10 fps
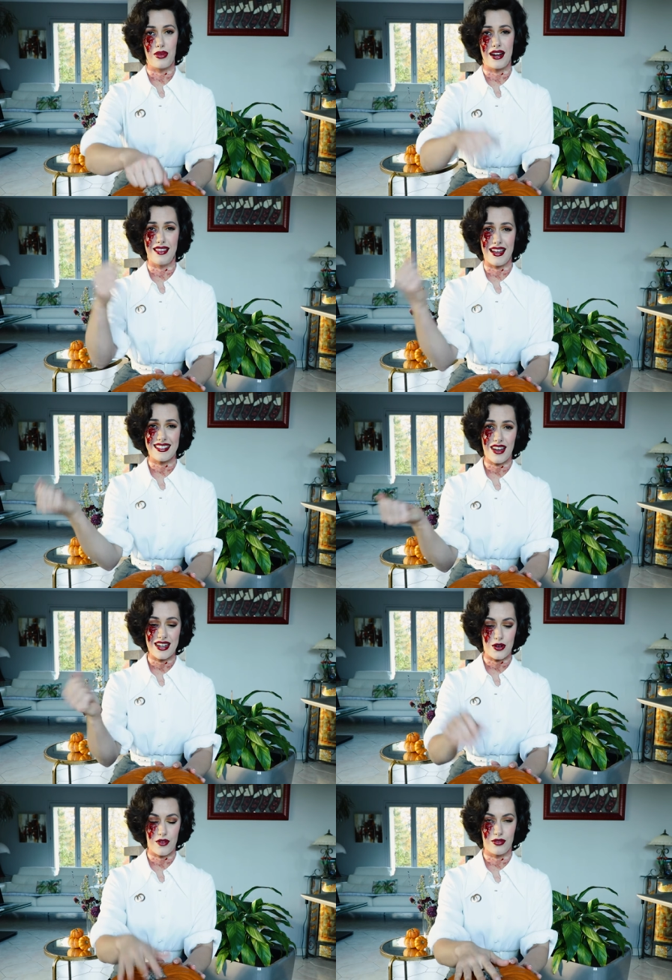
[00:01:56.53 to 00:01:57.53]
but I like the
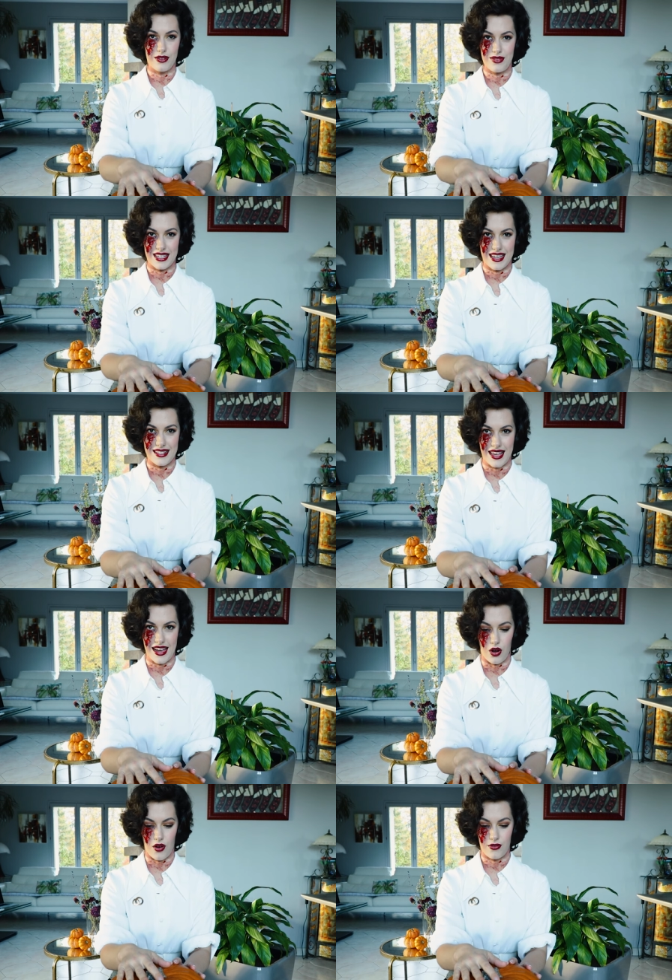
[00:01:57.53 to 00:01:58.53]
idea of lifting his
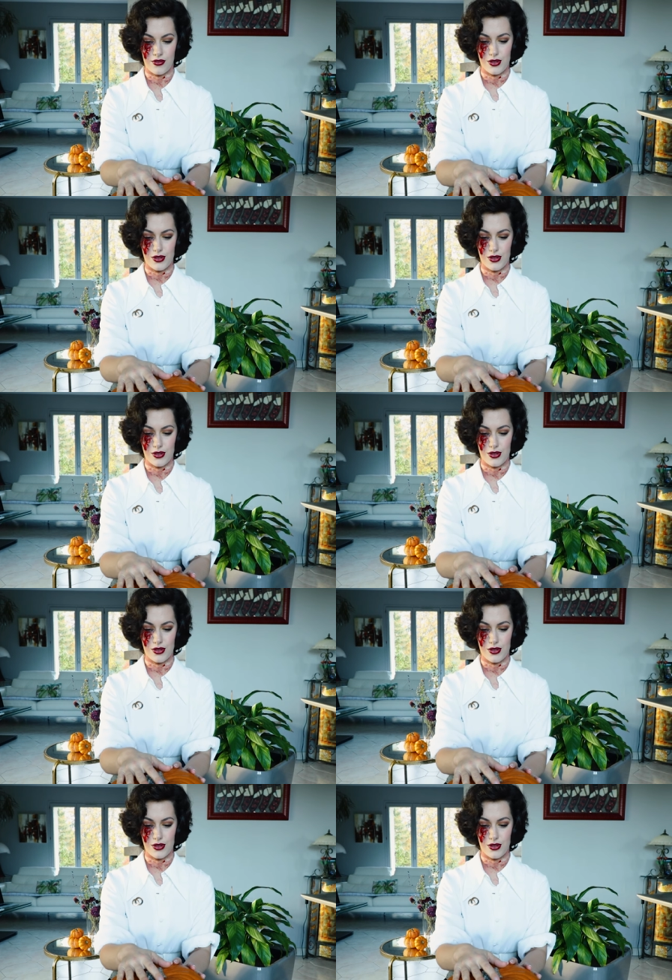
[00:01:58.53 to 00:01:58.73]
head off.